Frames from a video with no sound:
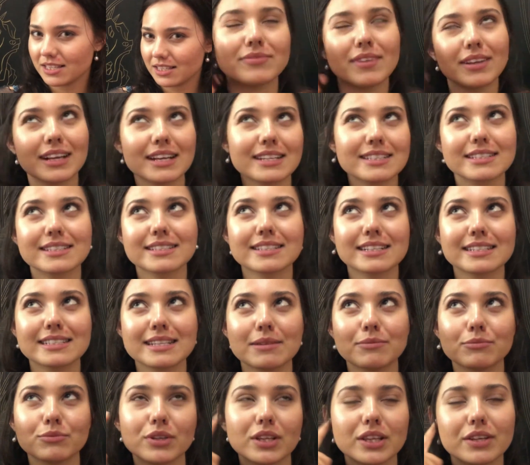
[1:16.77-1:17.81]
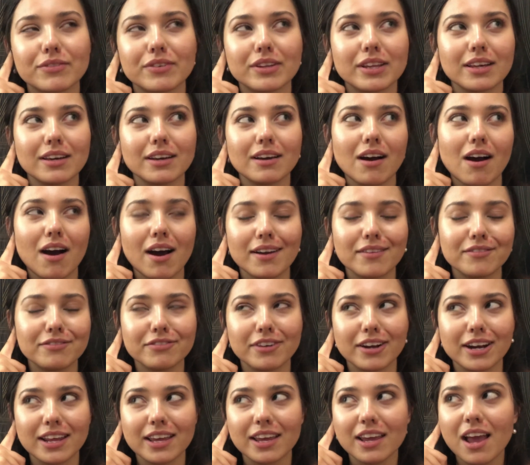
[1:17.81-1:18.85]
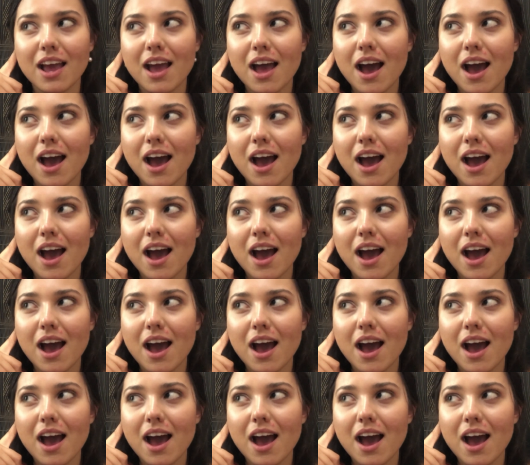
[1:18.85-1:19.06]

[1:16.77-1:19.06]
I guess it's because I'm really, really hot and funny.